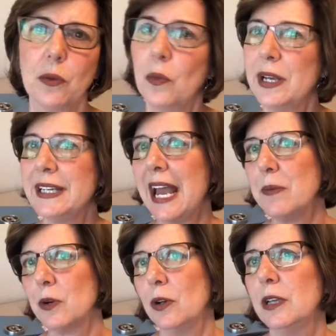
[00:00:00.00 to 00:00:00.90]
What
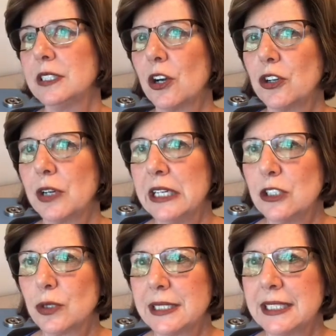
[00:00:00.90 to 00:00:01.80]
neighborhoods are you
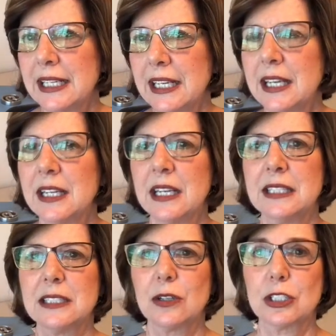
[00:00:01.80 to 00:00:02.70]
interested in? Is
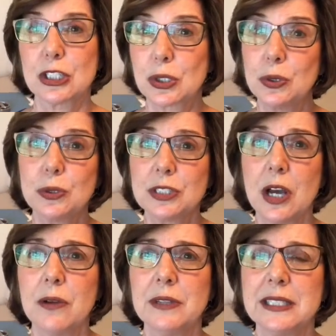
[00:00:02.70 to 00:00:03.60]
there a school
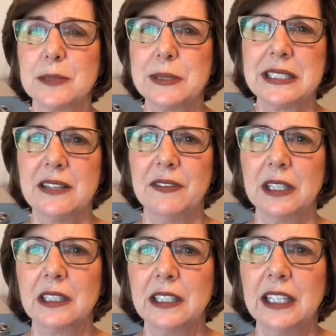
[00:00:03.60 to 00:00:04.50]
zone that
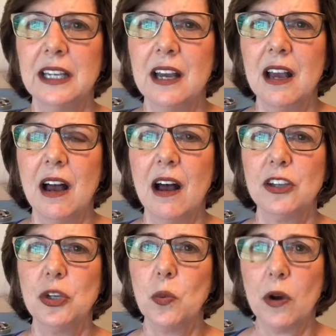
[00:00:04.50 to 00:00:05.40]
specifically
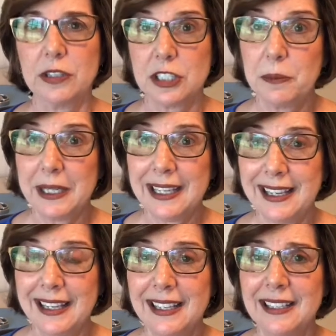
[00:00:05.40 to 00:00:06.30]
you want to be
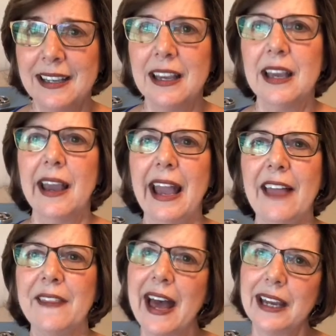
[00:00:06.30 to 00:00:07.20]
in? And
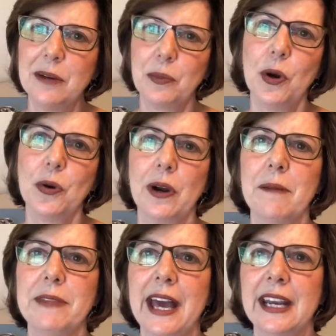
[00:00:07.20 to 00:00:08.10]
I can program
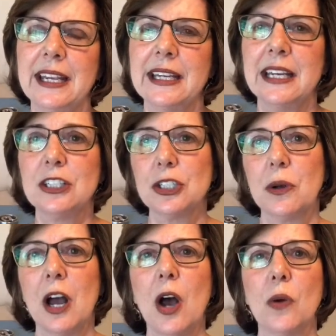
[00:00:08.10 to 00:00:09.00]
that in and do a
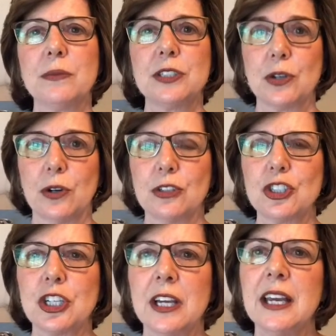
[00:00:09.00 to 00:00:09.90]
home
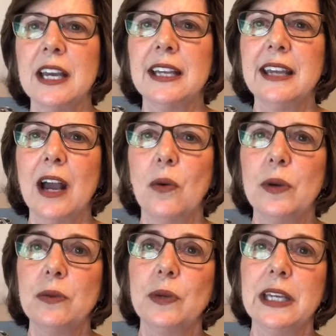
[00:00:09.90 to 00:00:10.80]
search. Now,
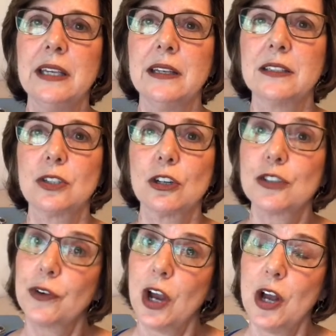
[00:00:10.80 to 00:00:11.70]
when we search
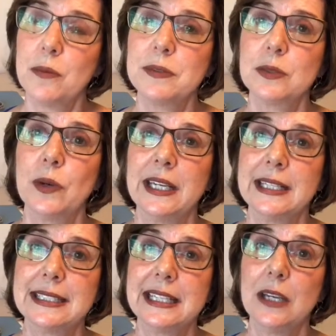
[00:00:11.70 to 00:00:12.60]
for homes, we can
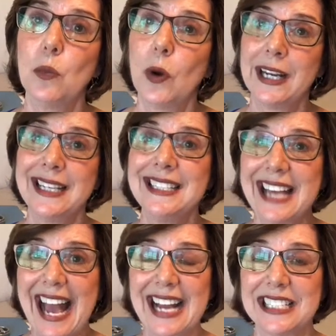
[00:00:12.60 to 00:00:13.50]
see what is
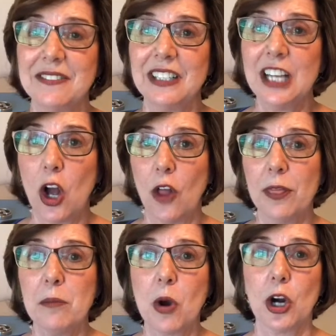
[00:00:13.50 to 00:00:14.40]
actively on the
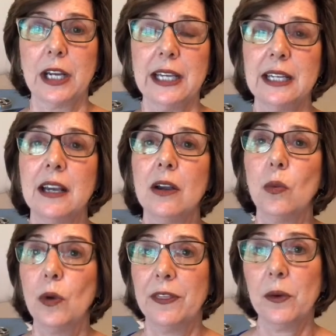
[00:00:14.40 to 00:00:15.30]
market
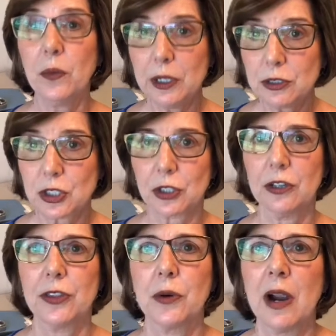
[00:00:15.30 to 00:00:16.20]
with a realtor
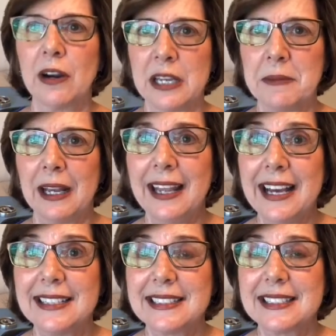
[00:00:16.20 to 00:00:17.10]
through our
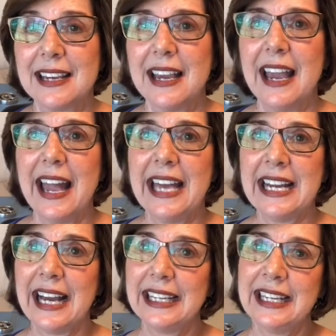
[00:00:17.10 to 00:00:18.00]
MLS. And
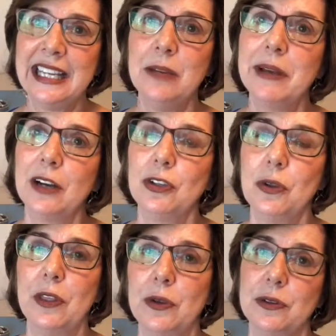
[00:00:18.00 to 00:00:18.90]
I can email you
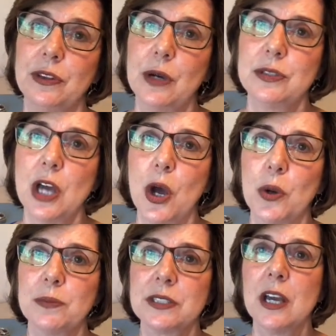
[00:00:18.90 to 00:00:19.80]
those
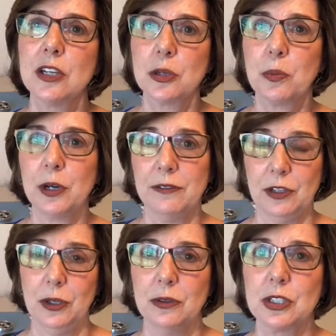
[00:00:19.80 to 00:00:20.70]
homes to
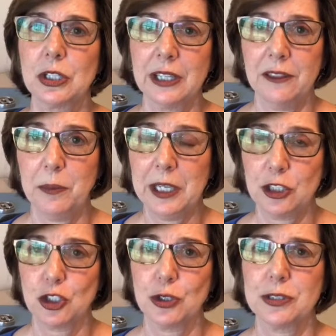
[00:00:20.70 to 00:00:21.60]
preview, to look at the
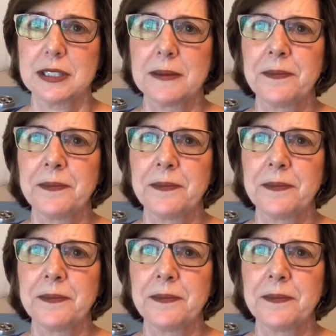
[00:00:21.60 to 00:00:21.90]
pictures.